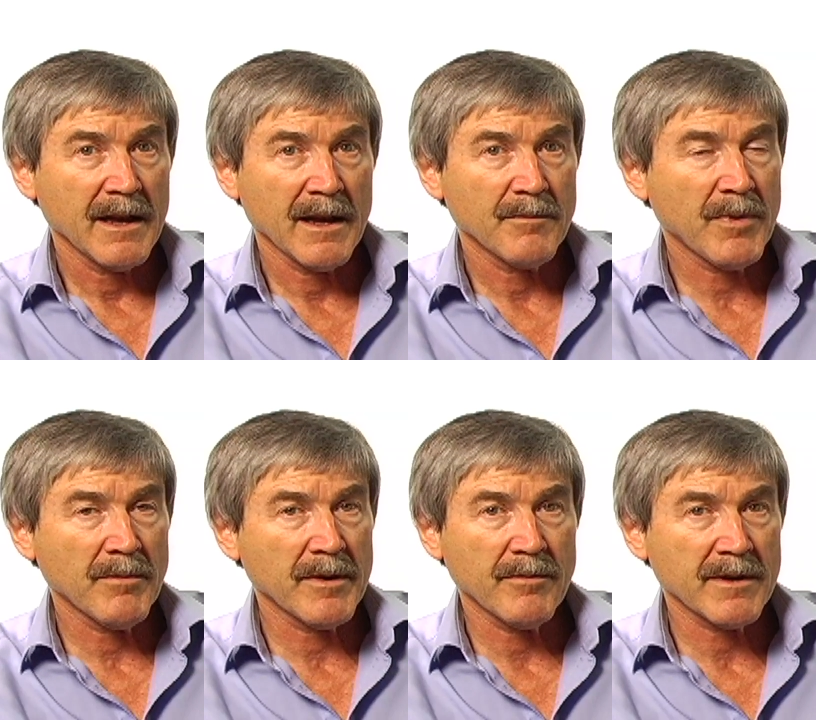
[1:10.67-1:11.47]
uh,
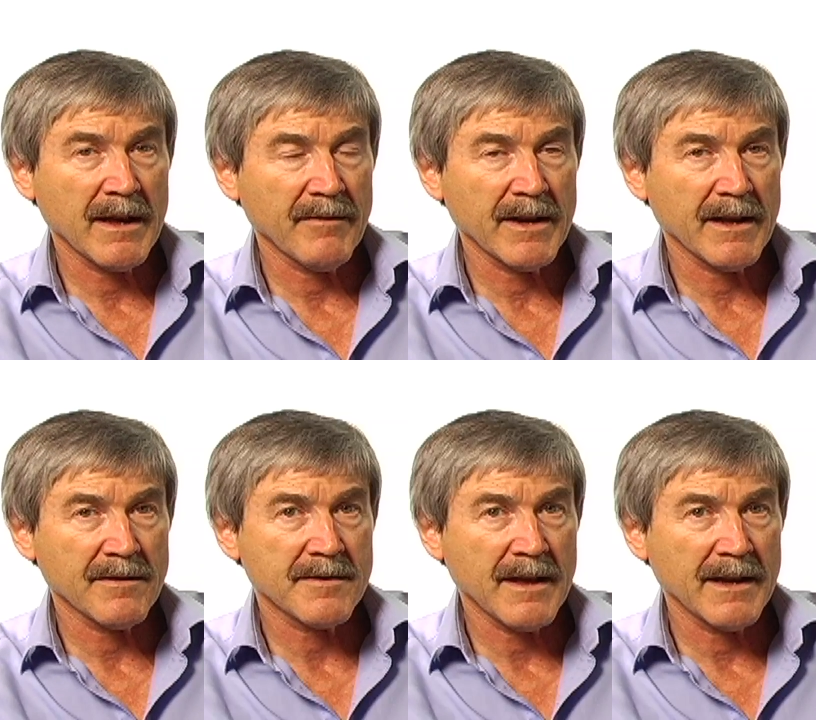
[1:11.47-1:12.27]
probably wouldn't have any
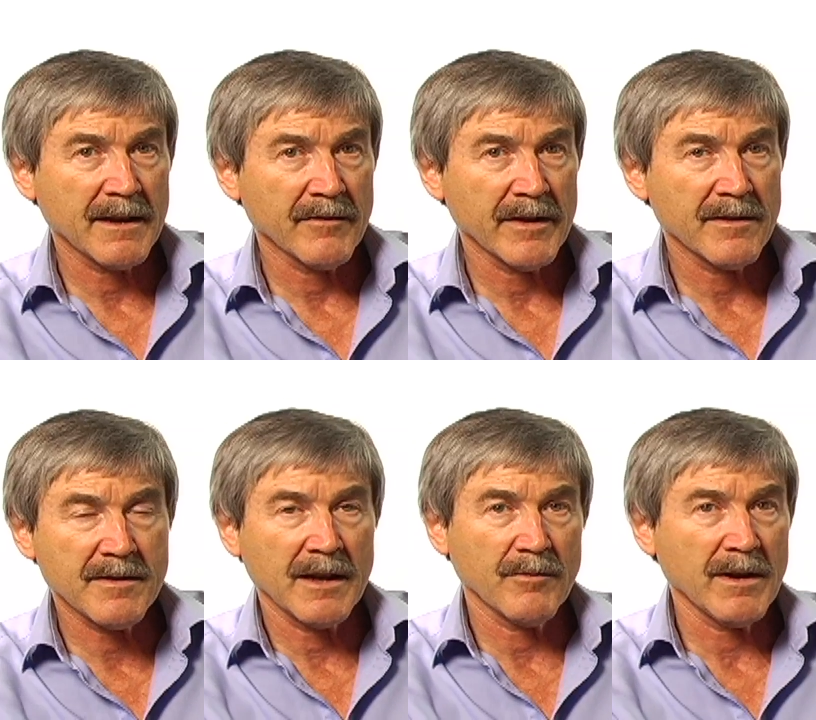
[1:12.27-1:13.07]
understanding of it. And
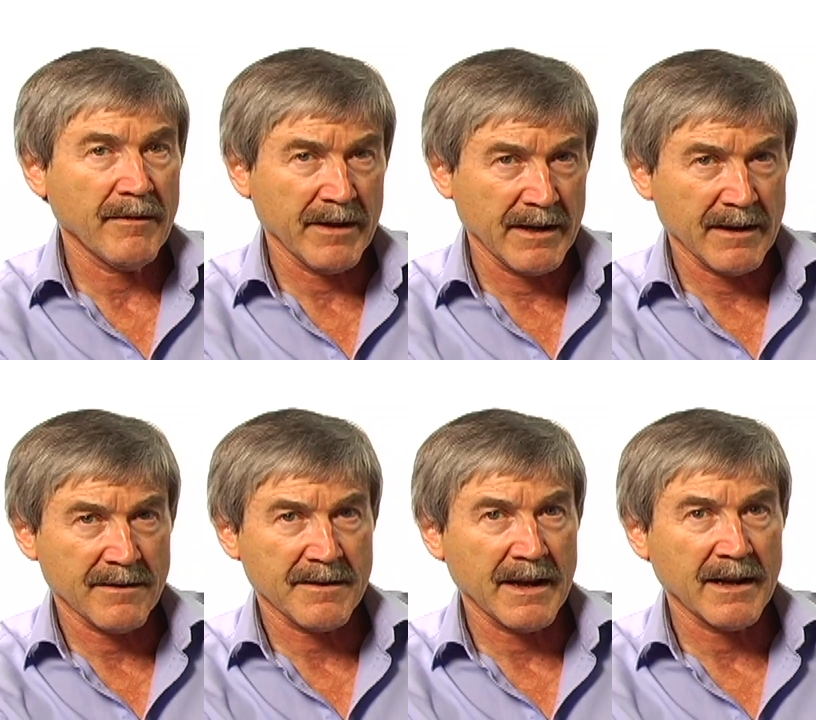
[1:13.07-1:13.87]
certainly wouldn't have any
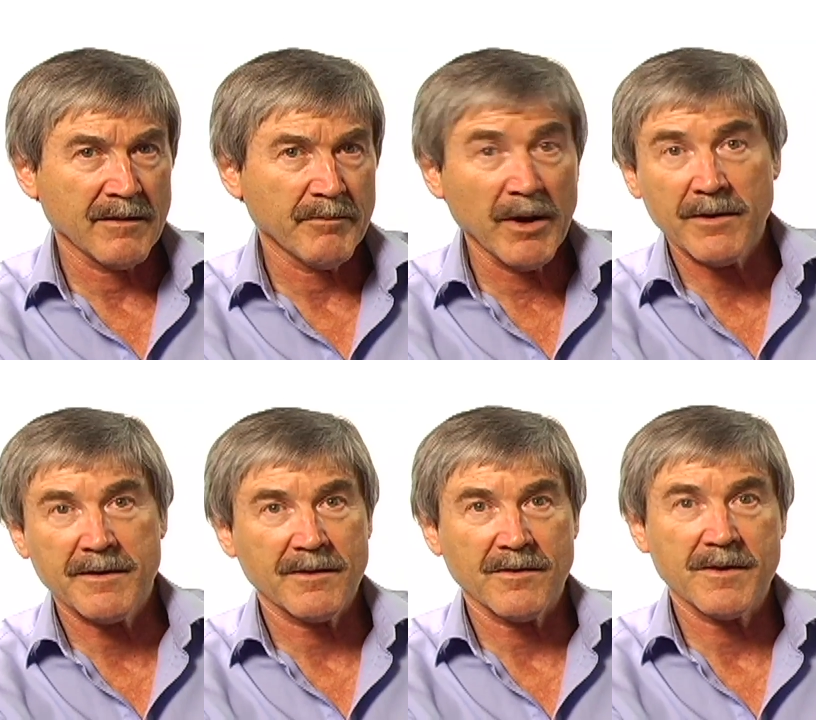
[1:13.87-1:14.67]
understanding of
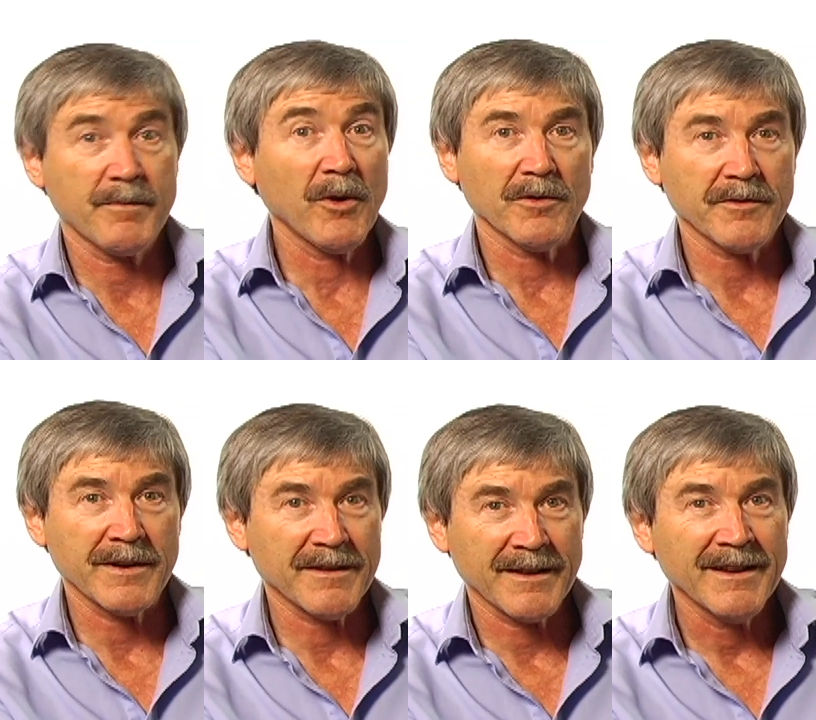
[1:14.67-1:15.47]
politics or sport or
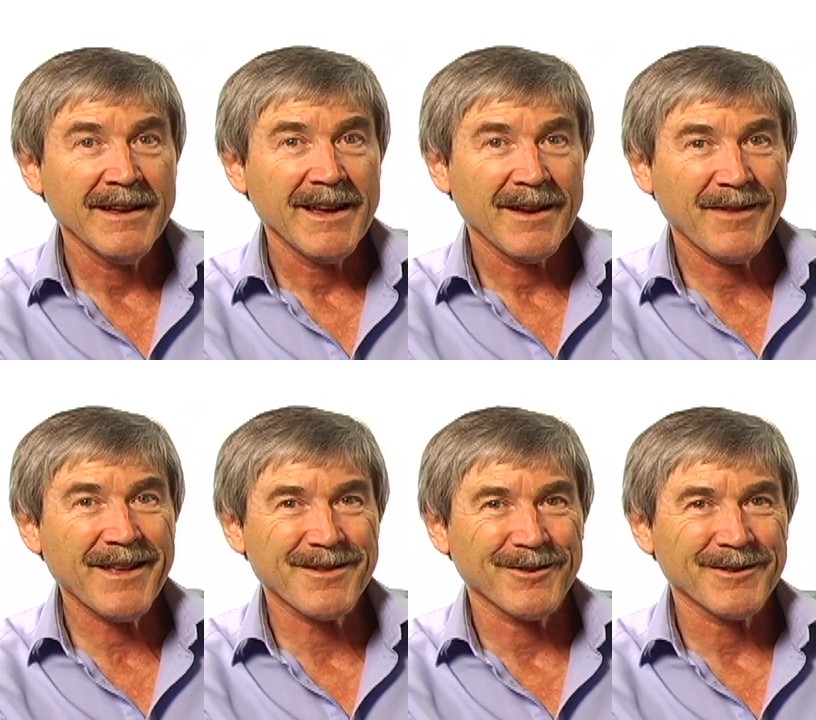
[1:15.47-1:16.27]
anything of
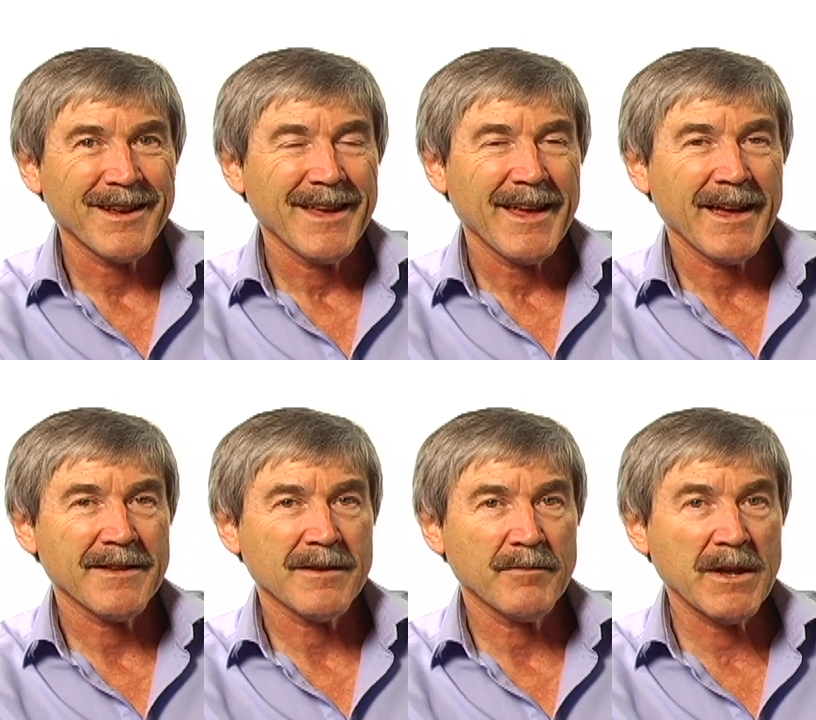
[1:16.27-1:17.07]
that sort.
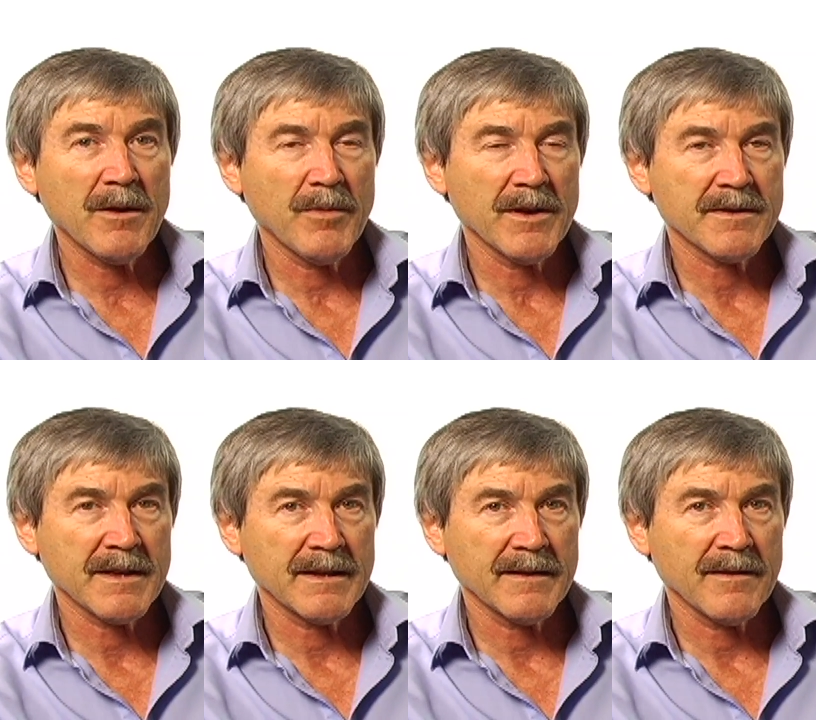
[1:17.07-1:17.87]
Uh, so it'd be no point in
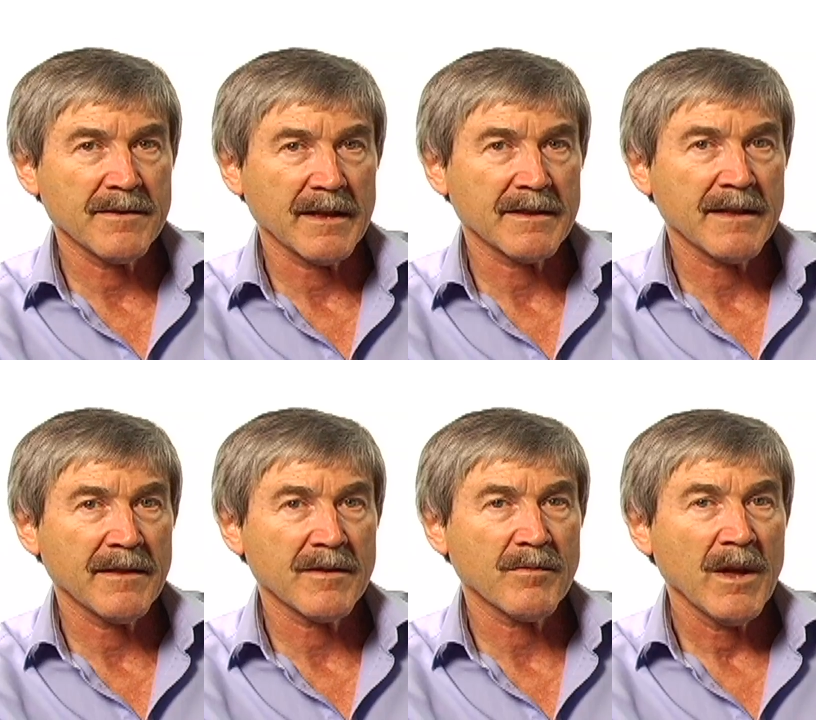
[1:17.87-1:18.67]
sending those things.
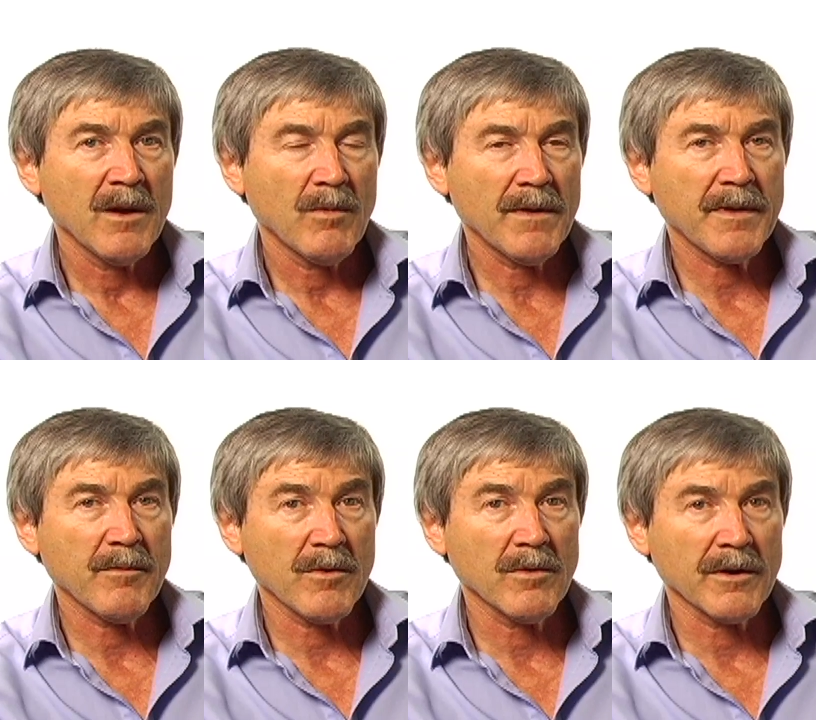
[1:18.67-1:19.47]
Now, there's one
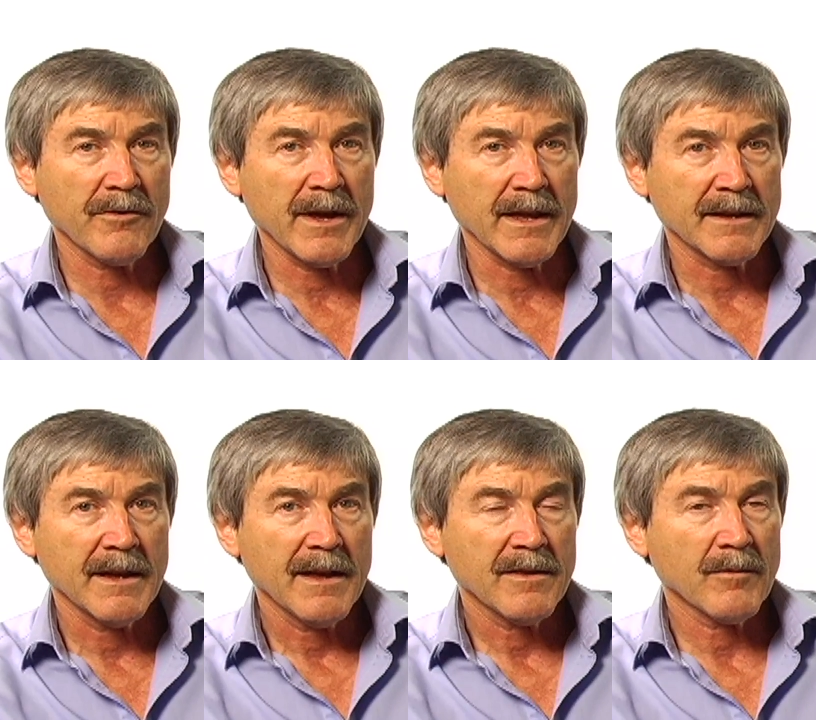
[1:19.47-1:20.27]
thing we're all agreed
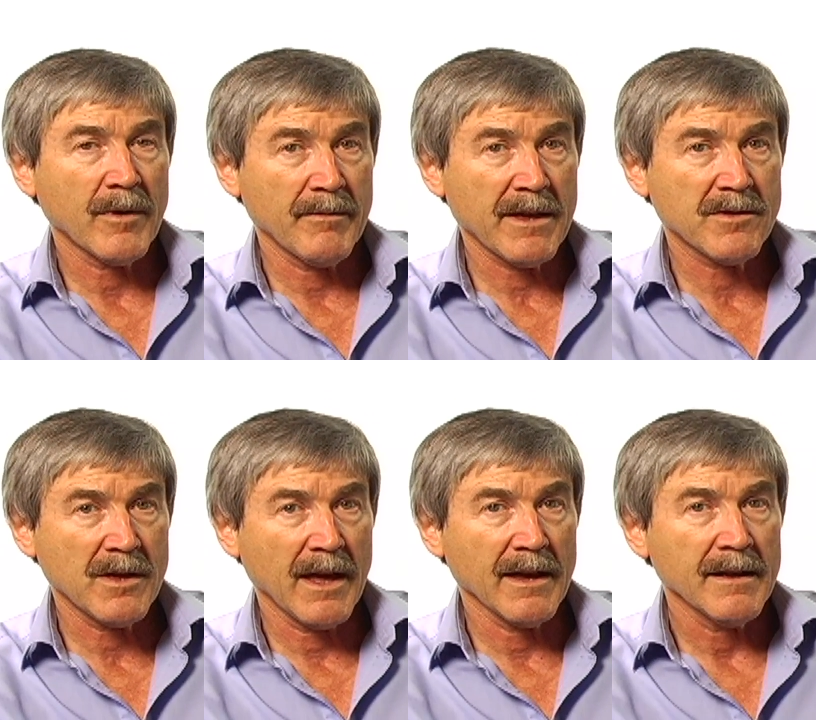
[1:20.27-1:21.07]
that we must
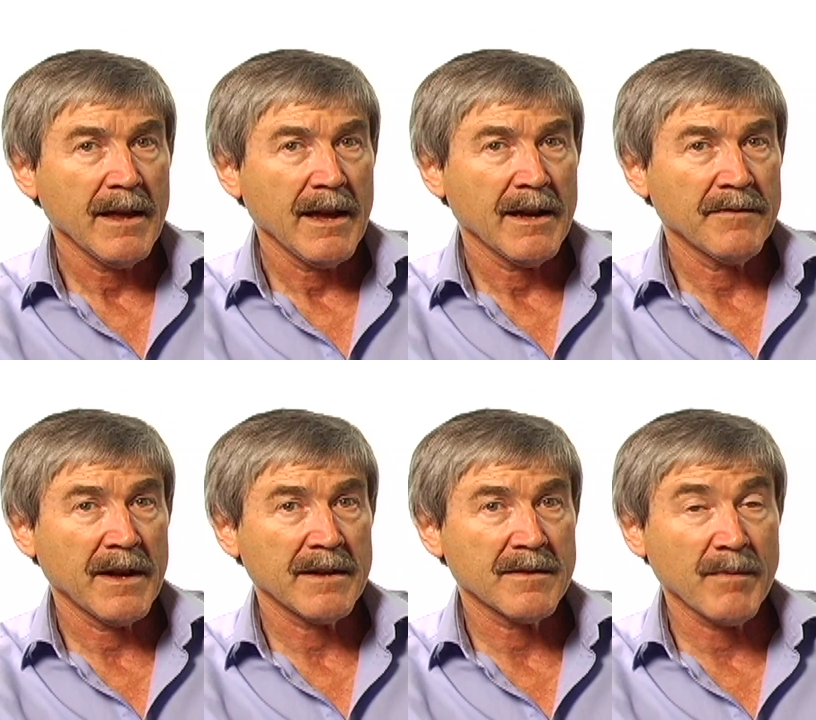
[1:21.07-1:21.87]
share, and
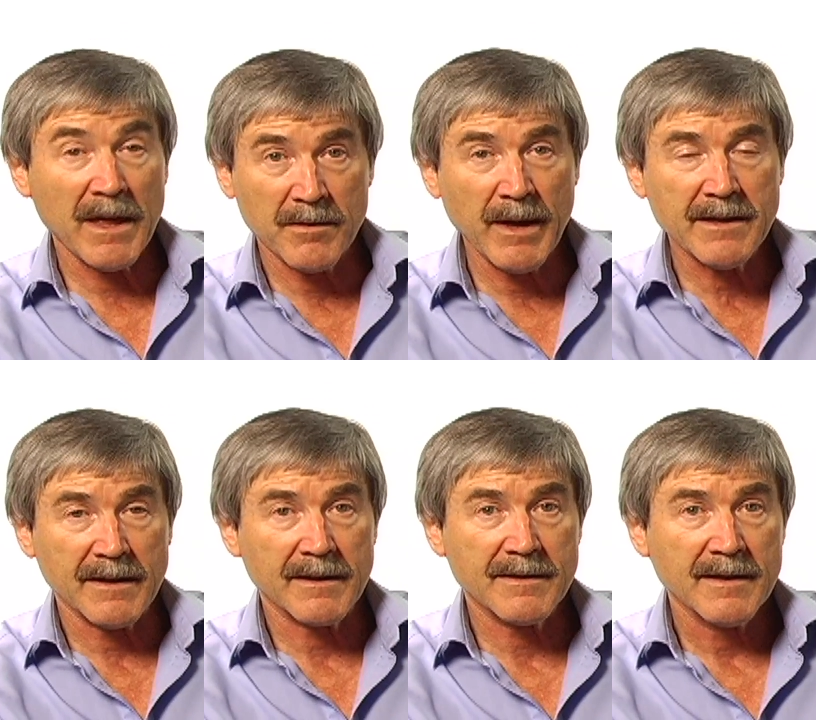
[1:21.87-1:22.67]
that is
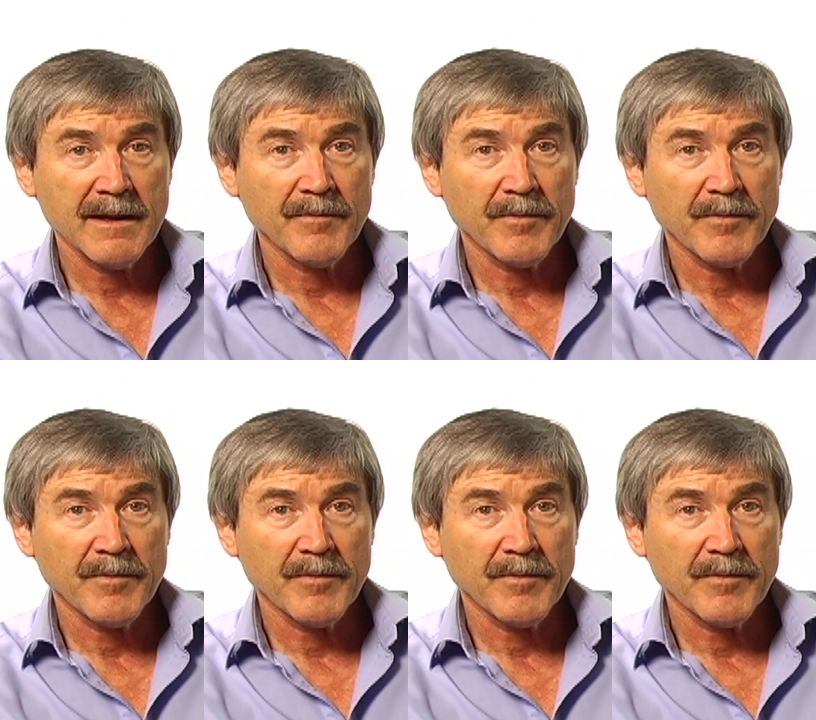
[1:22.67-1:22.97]
mathematics.